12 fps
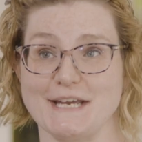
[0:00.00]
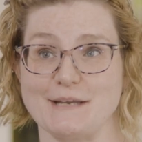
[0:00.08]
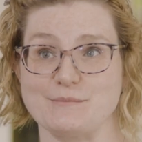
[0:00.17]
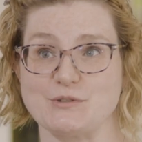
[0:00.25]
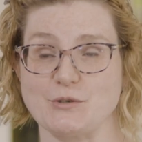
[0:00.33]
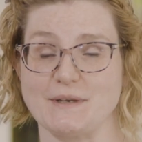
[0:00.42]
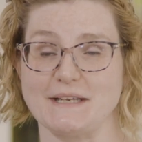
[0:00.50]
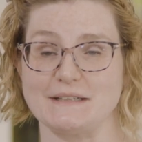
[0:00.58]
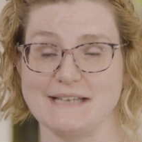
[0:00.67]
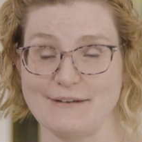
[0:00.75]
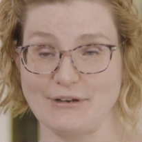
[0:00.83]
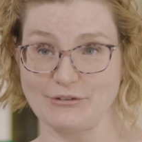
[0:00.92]
time doing
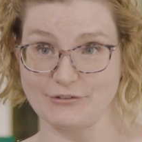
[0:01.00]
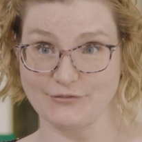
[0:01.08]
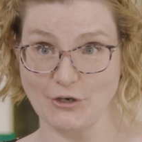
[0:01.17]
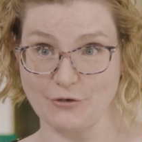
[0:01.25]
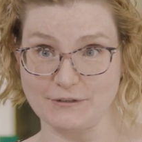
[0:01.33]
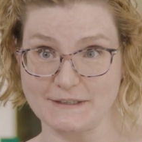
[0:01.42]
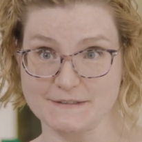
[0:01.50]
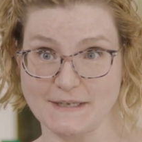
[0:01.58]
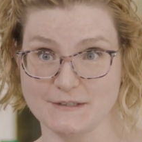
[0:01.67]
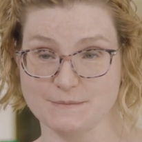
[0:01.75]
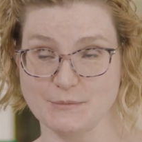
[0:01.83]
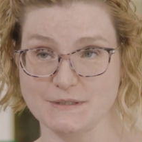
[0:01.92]
direct referral
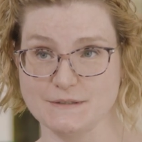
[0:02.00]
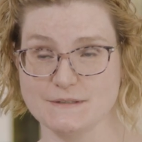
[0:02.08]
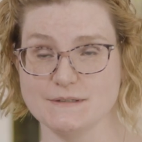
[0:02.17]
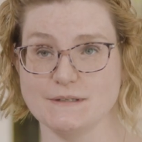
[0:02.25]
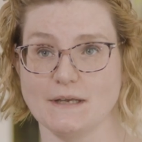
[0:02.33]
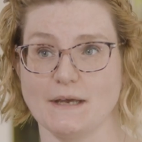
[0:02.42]
assessments,